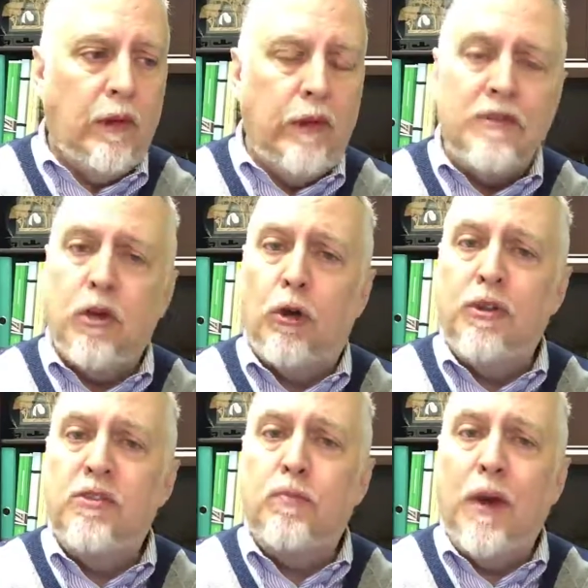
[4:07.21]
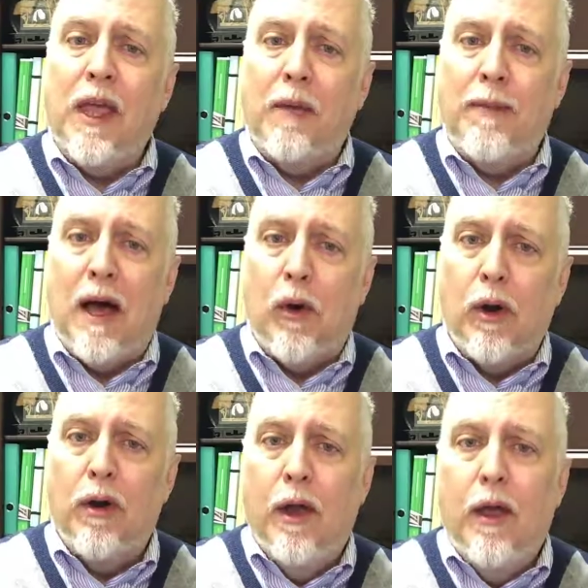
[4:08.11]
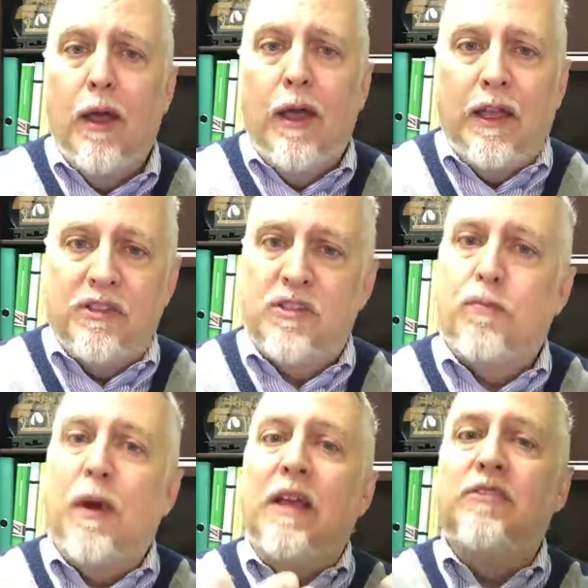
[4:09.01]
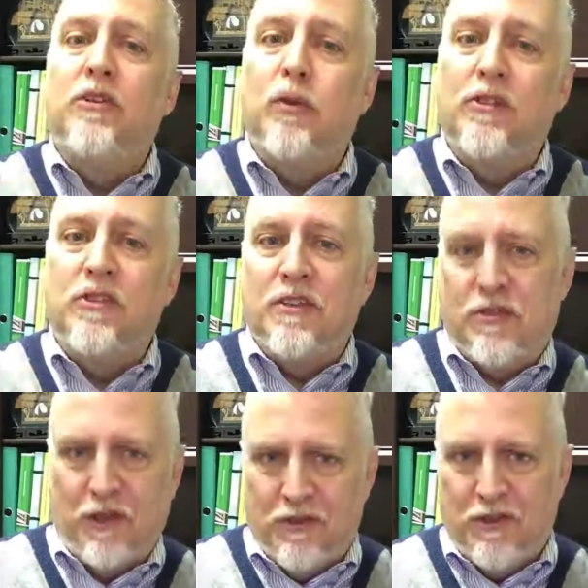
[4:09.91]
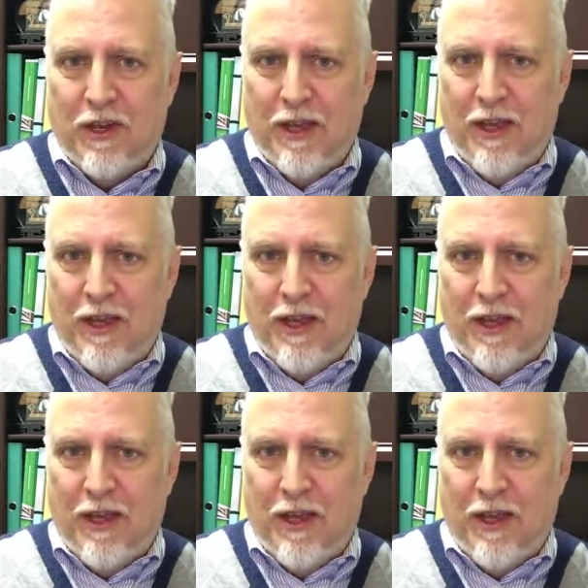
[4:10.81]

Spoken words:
That's called a springing power. It springs into existence.